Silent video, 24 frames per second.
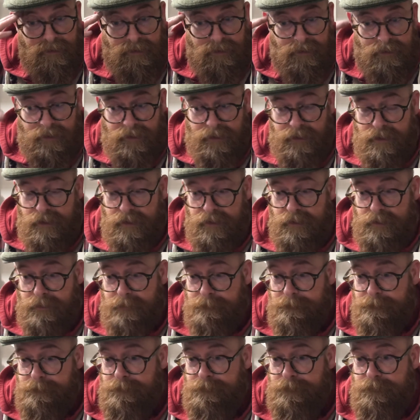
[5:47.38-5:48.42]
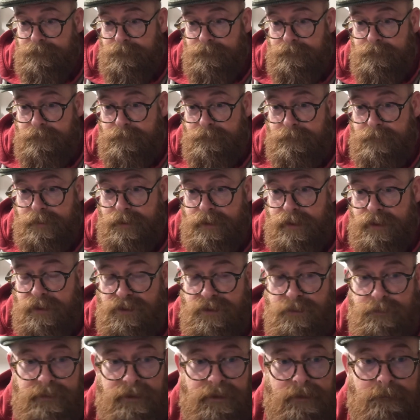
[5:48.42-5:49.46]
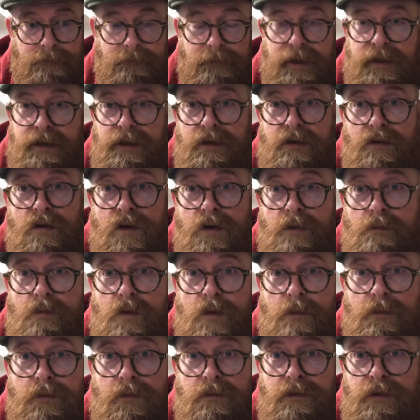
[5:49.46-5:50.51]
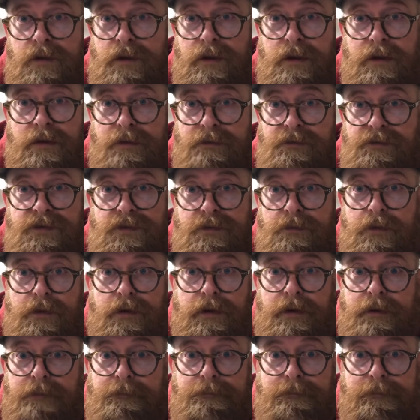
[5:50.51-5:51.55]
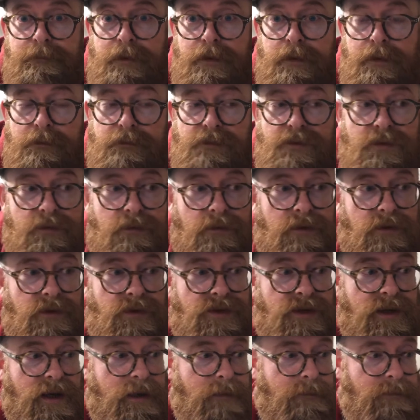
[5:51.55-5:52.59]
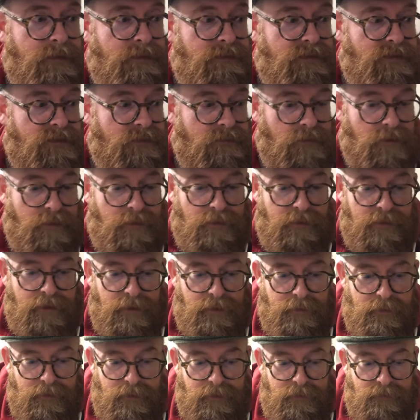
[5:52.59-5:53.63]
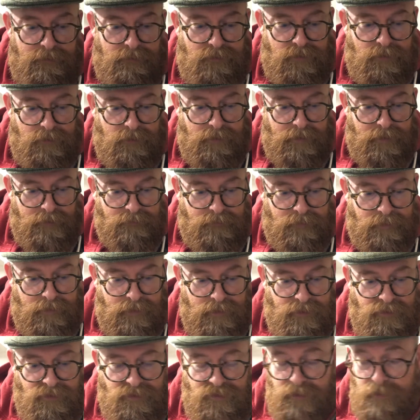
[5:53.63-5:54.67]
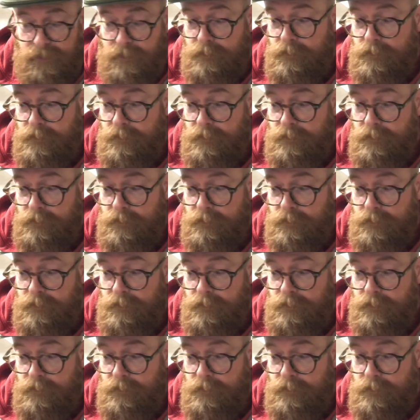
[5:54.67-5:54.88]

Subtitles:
and you make your line wobble, you know, you've screwed it. You've screwed the shape. You've screwed everything. So